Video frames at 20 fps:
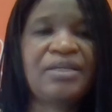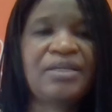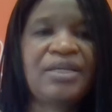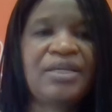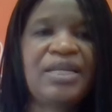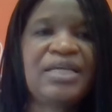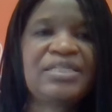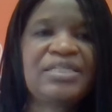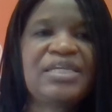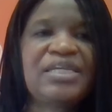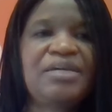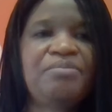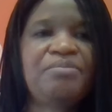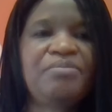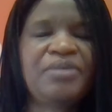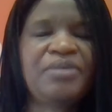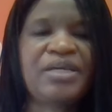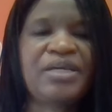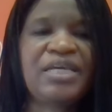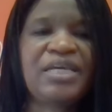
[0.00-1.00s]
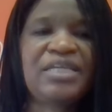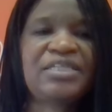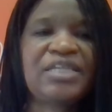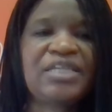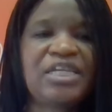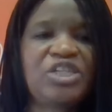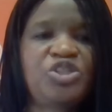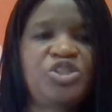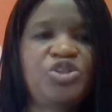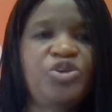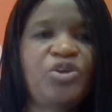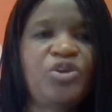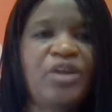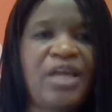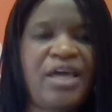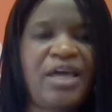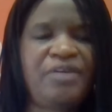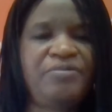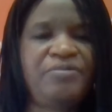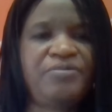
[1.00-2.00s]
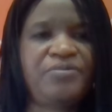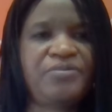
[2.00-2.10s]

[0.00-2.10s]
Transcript: Let Him enter into your life.